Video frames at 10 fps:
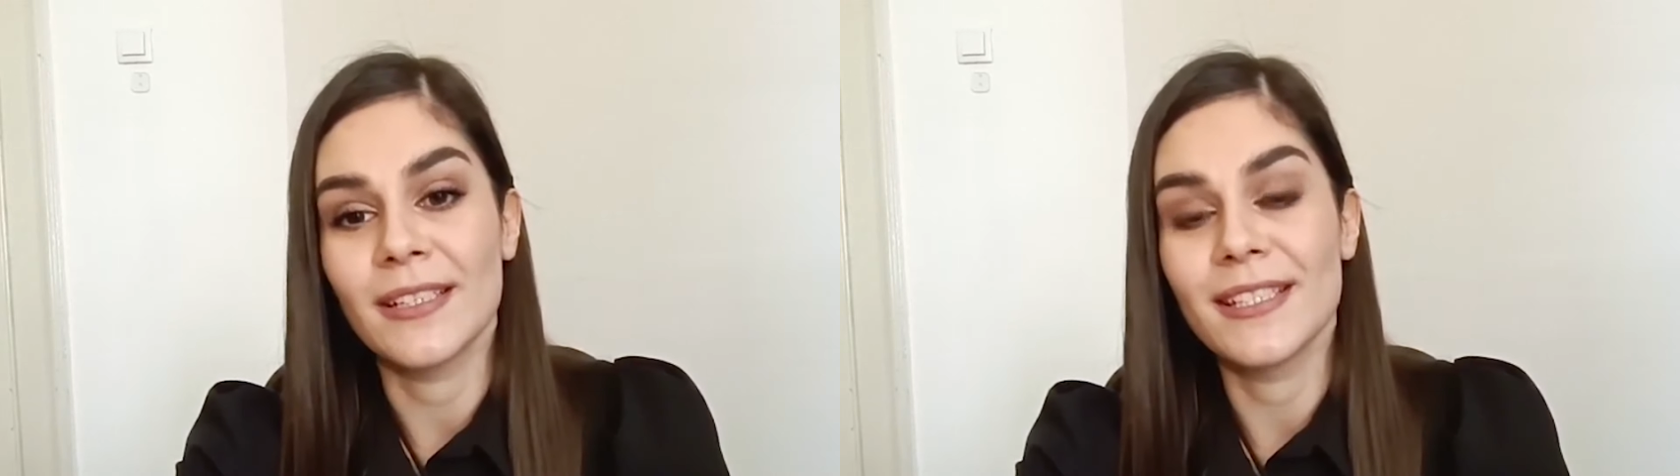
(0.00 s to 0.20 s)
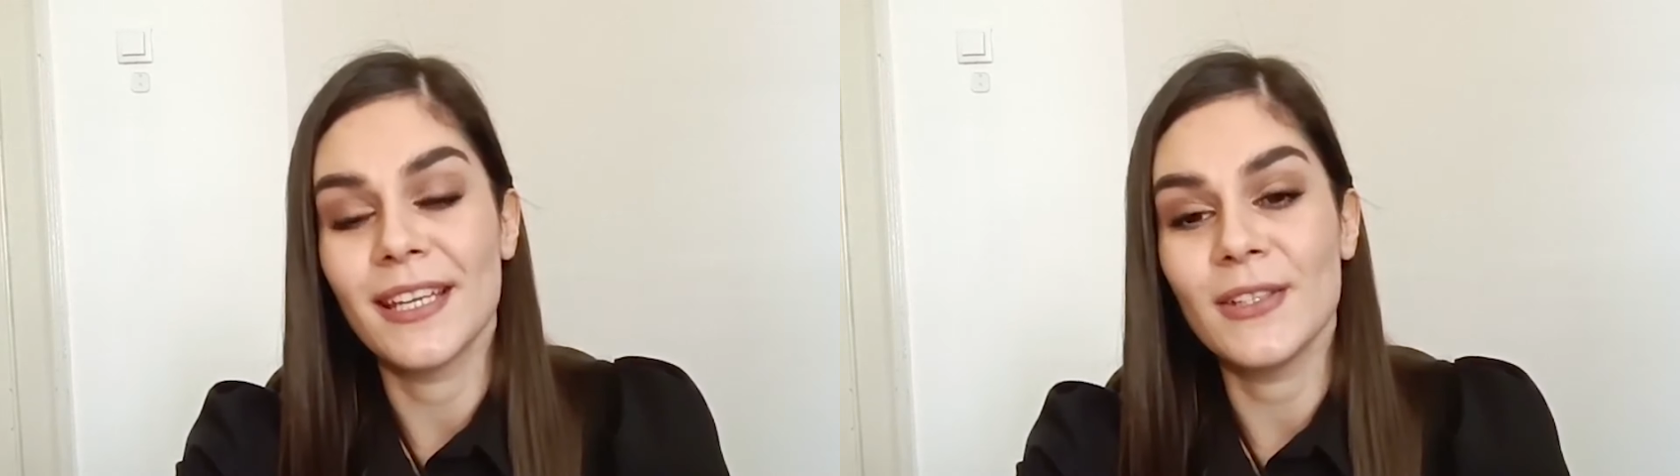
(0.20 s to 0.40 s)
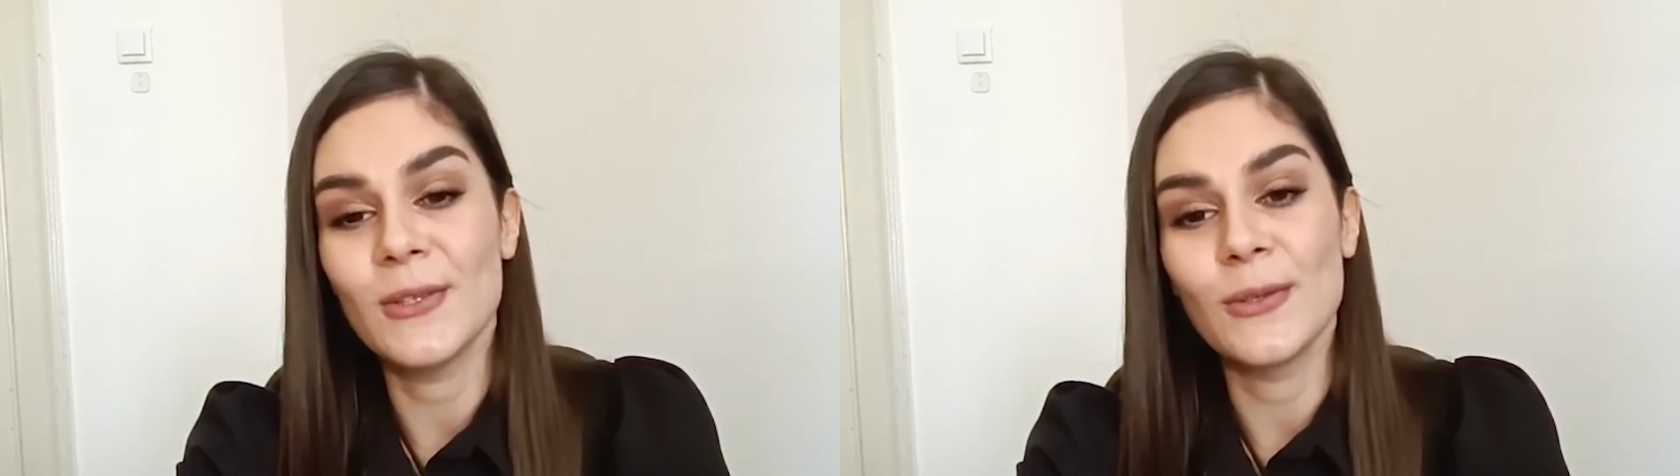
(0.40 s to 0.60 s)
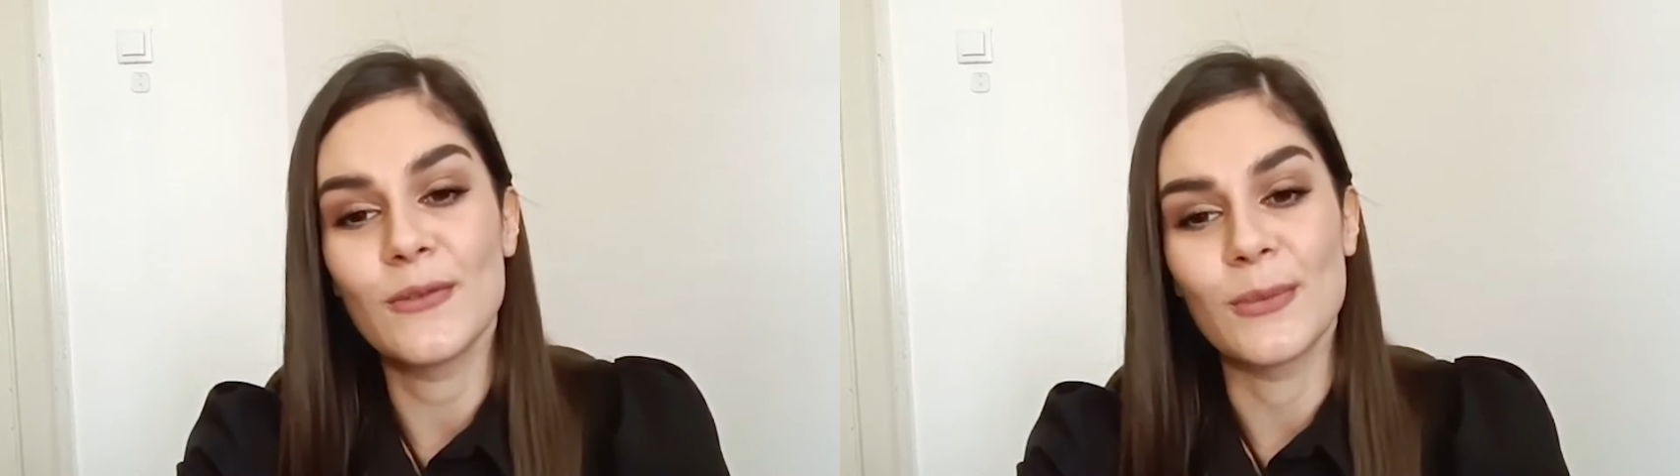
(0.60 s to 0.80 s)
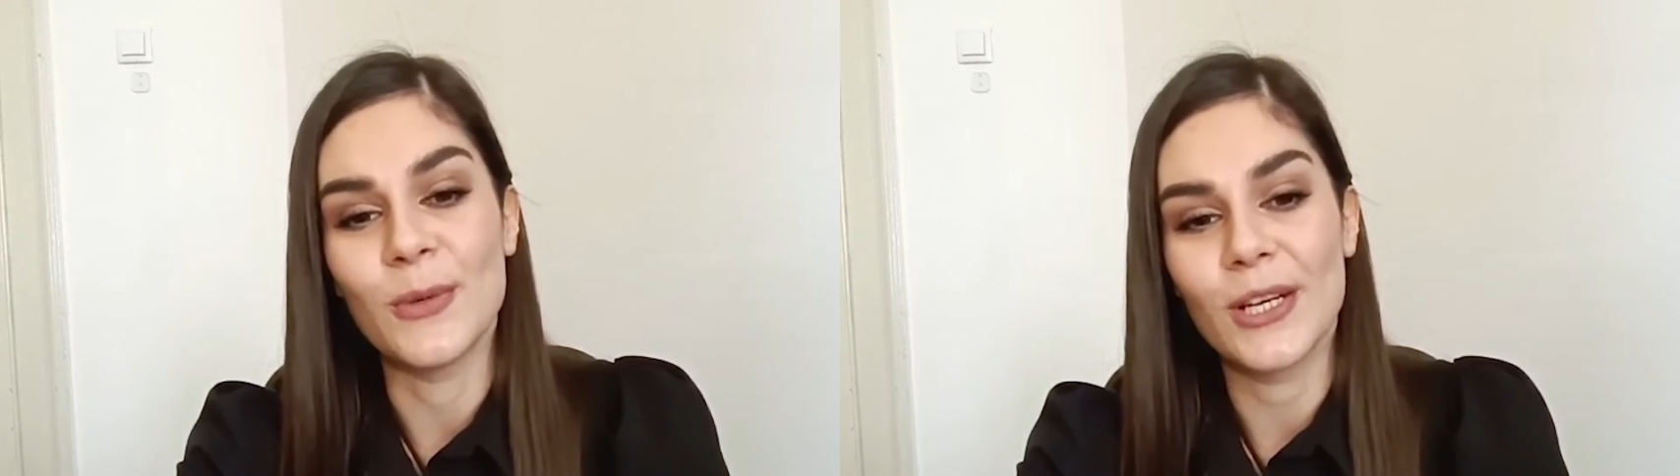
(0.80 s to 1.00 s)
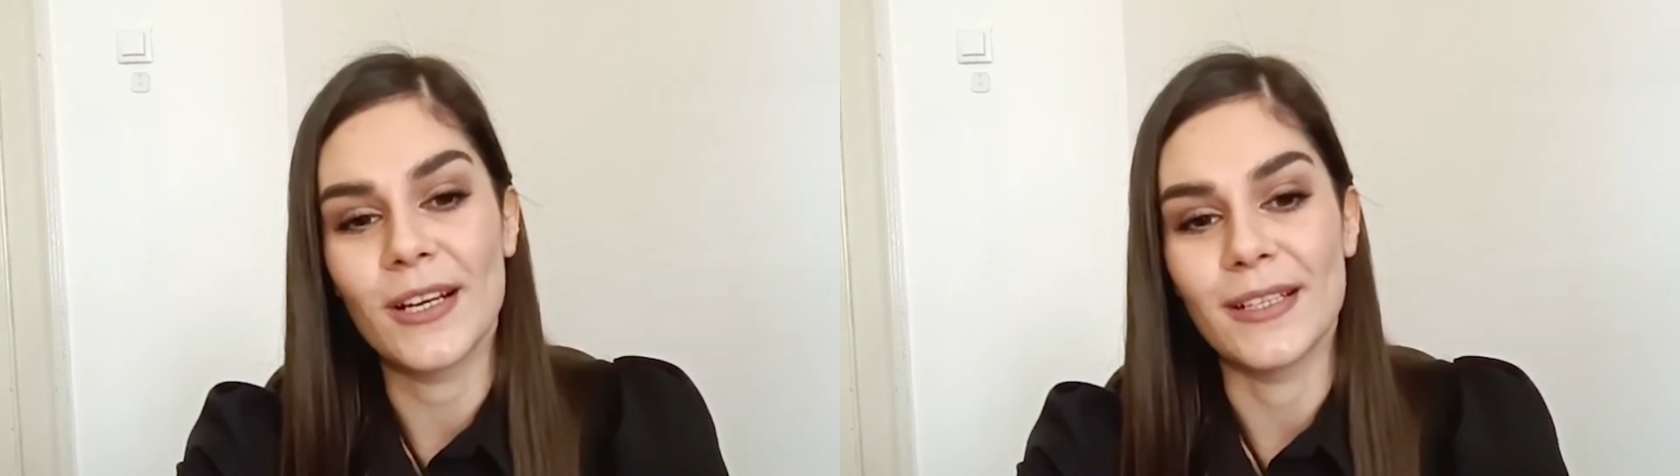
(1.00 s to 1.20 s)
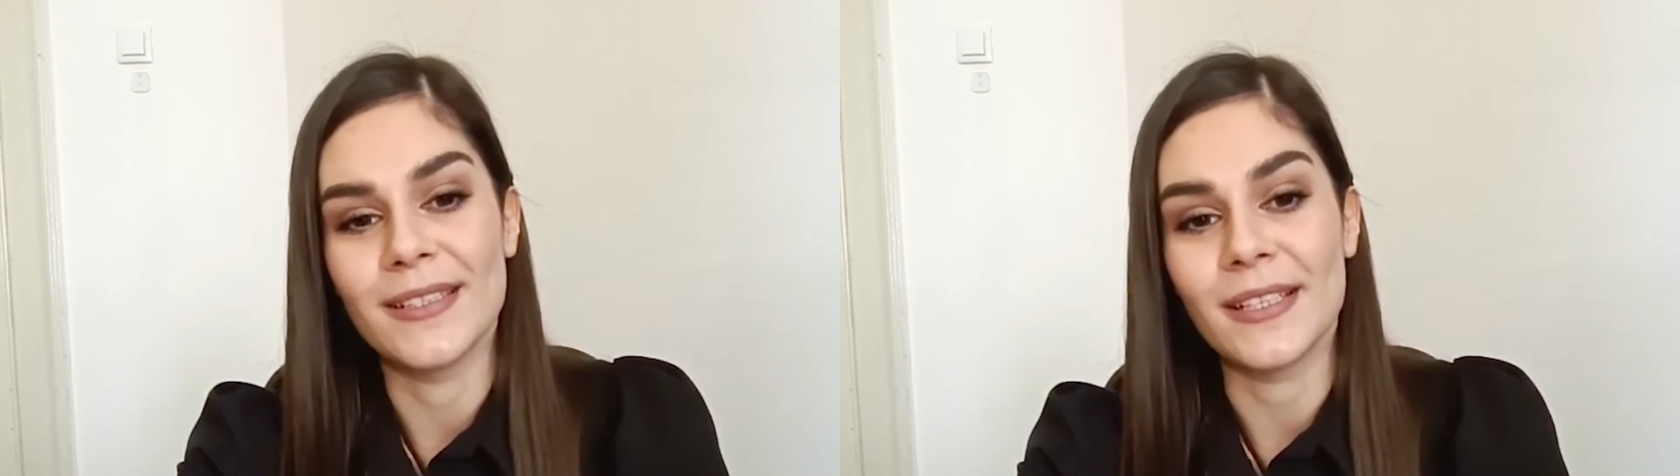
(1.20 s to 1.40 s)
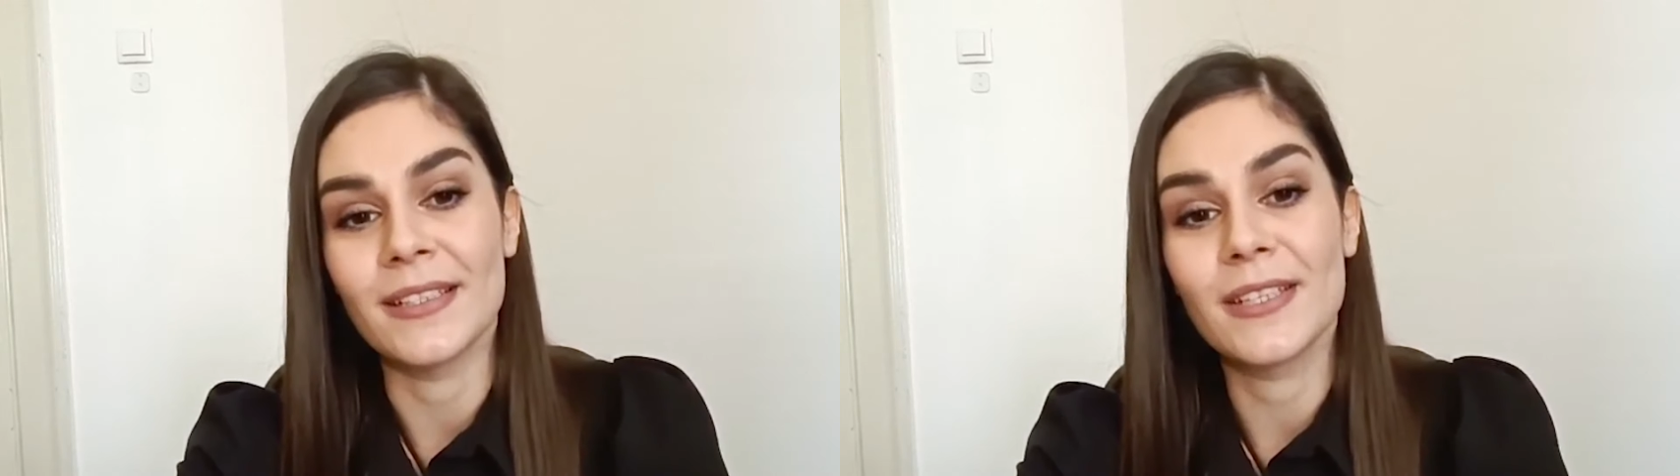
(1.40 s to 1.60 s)
and stay tuned for more
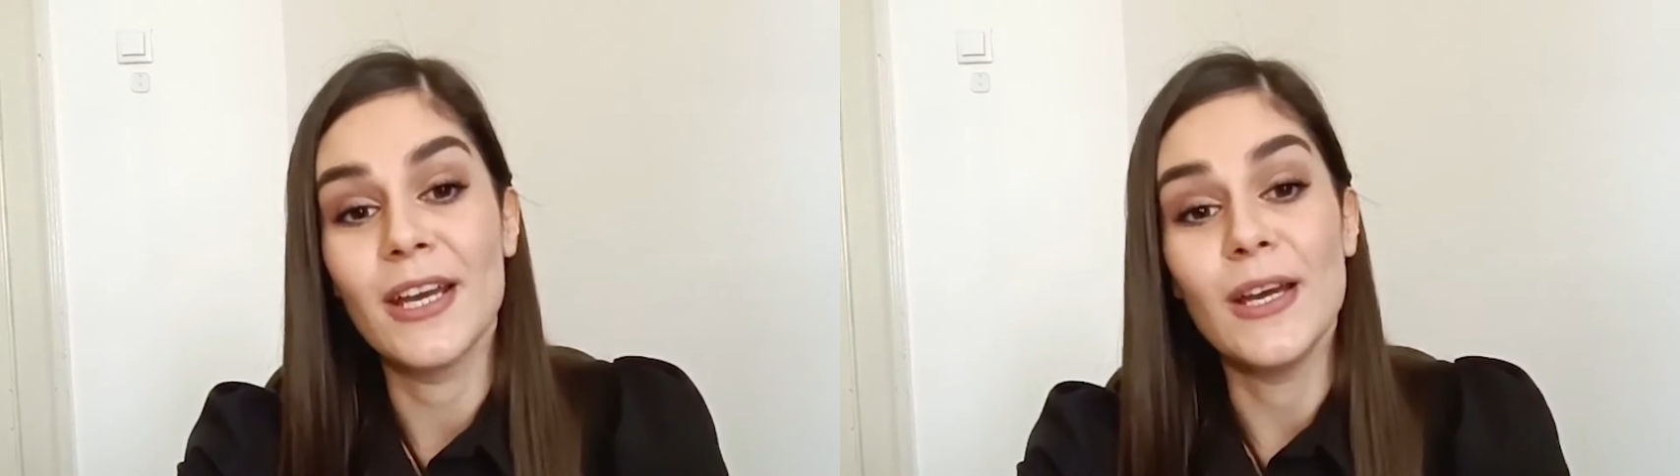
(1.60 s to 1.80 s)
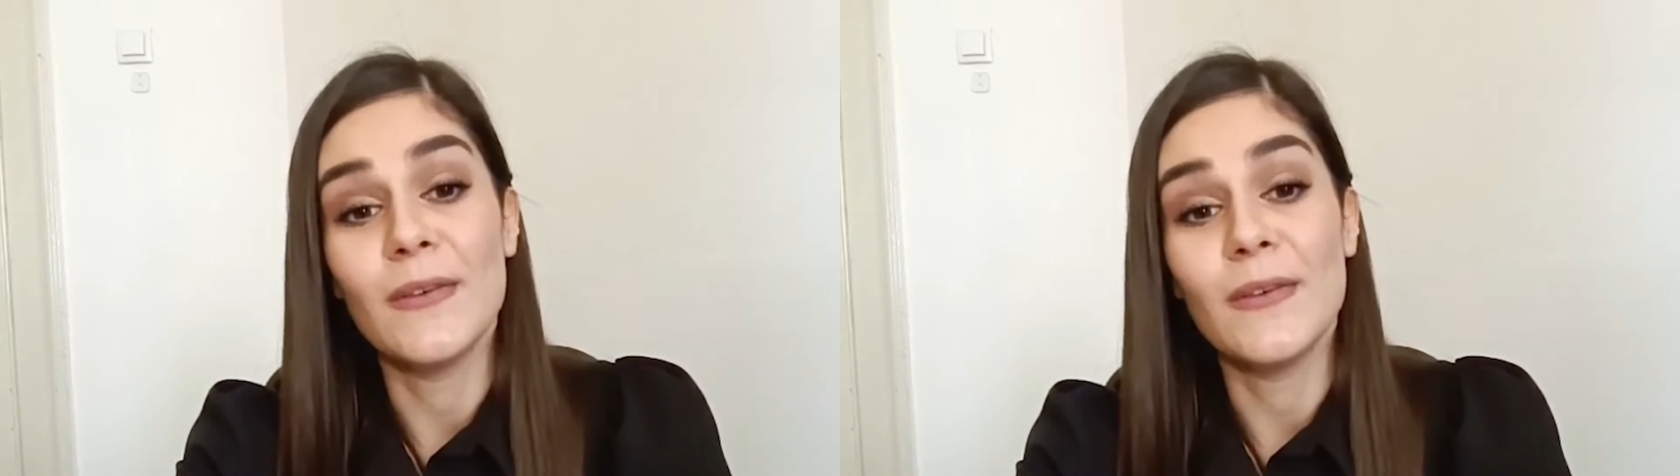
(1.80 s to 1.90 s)
content.